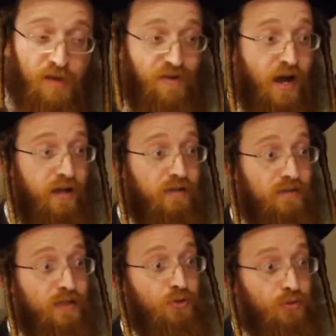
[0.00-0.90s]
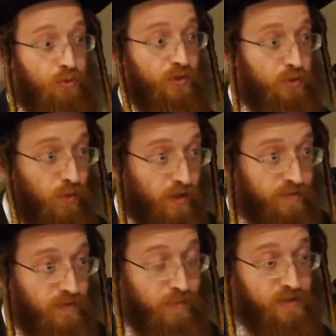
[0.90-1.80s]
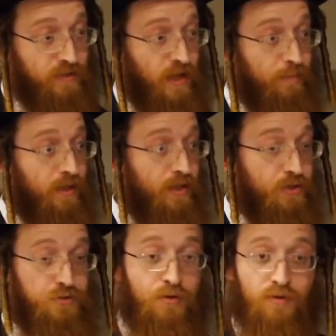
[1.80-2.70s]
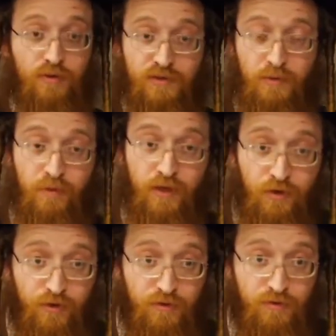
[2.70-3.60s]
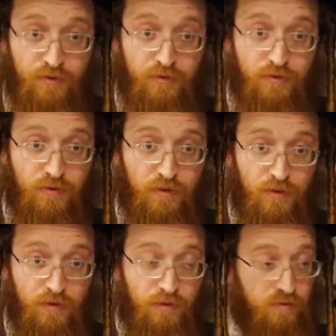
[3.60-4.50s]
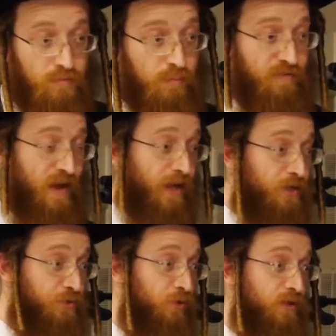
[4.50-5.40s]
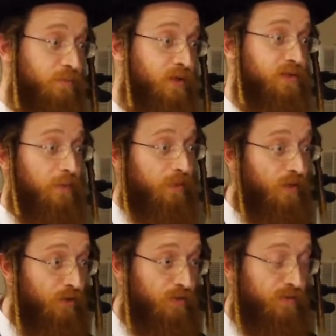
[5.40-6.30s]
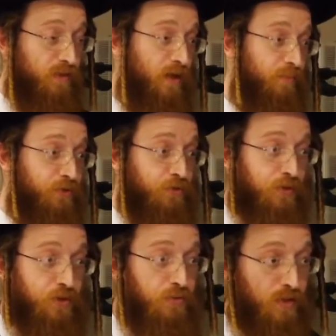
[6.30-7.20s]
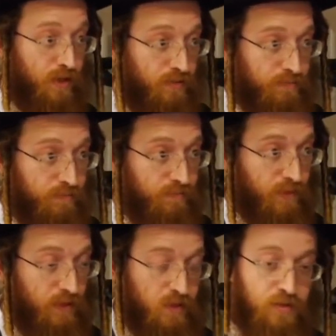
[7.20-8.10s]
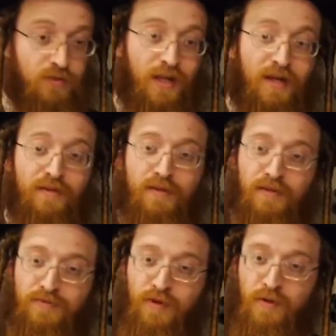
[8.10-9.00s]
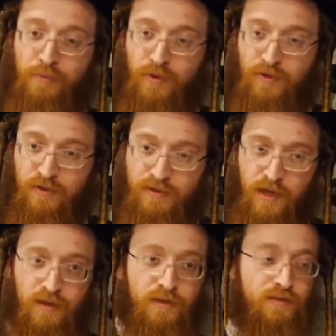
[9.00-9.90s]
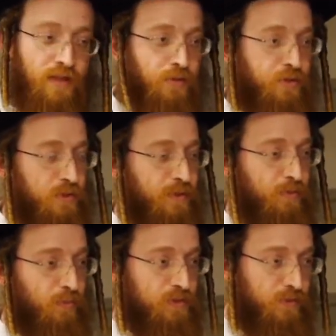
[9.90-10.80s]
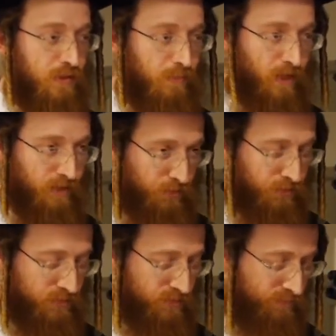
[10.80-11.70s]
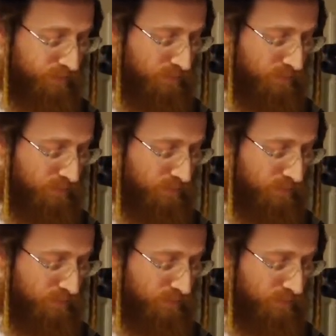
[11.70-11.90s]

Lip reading: If I let you do what you want, then basically I'm being controlled because I'm being hurt. But if I control it because I'm being hurt, then I'm controlling you again. So it's very important to understand and distinguish between what's really mine and yours.